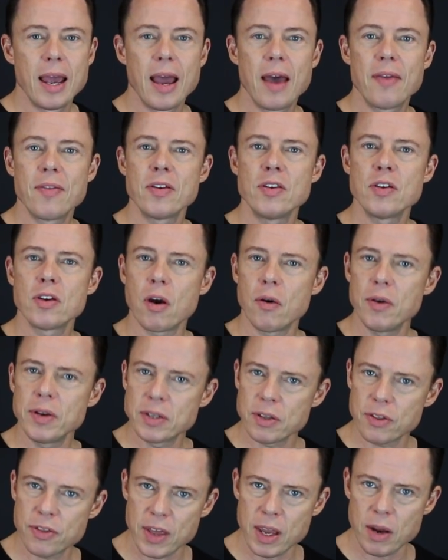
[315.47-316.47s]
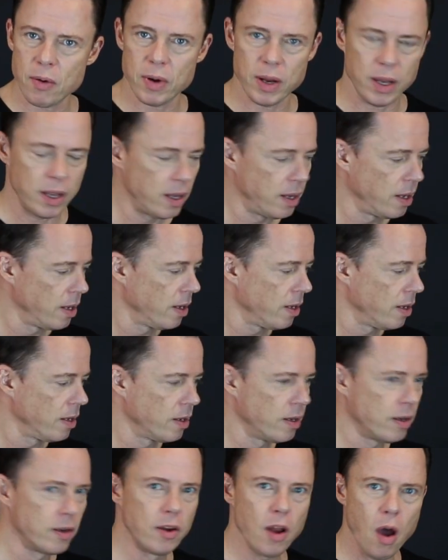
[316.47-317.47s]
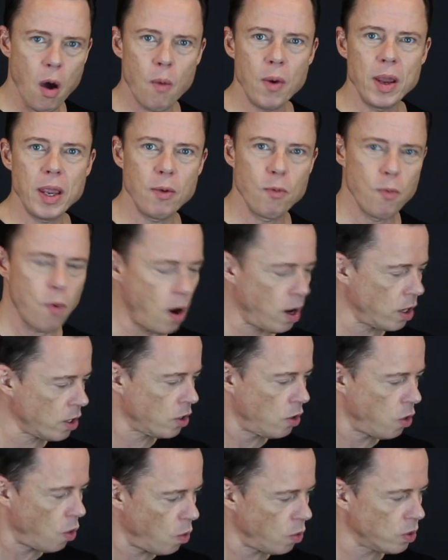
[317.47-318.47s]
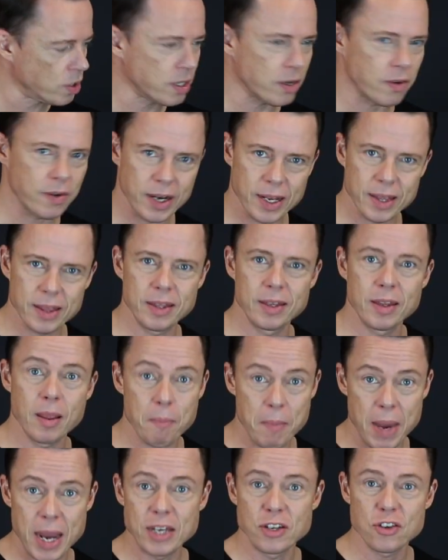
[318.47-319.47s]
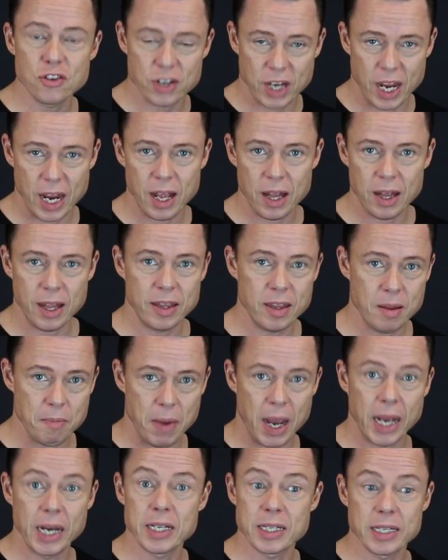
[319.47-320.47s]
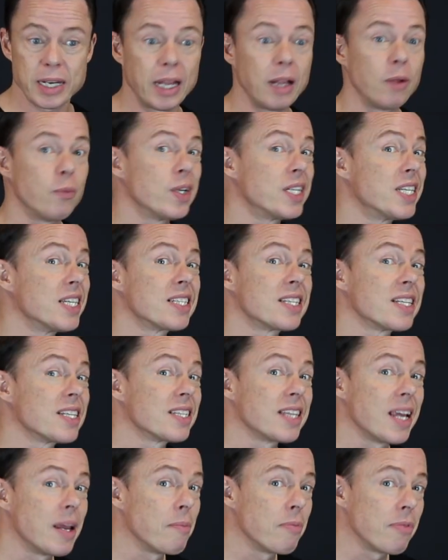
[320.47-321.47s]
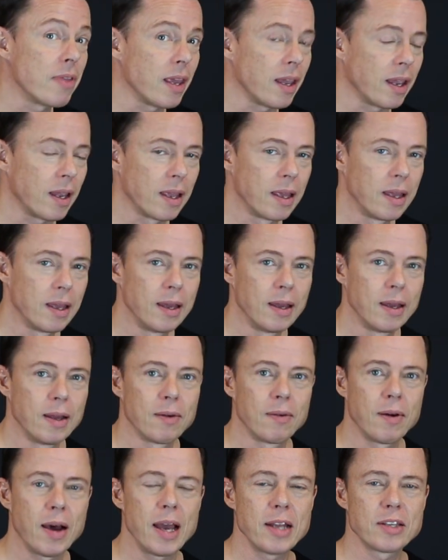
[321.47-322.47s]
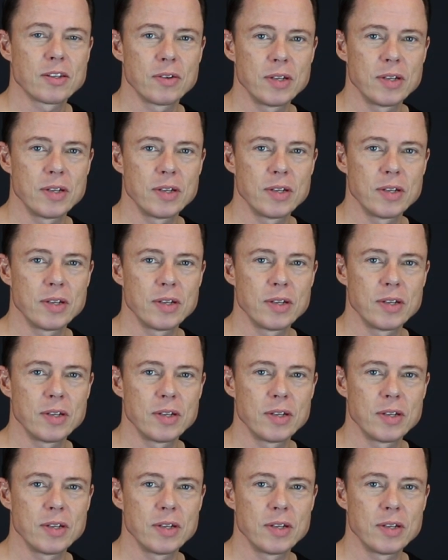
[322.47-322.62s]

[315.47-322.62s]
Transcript: And then you go into theory, knowing what chords are in the major scale and the minor scale, which is the same thing, right?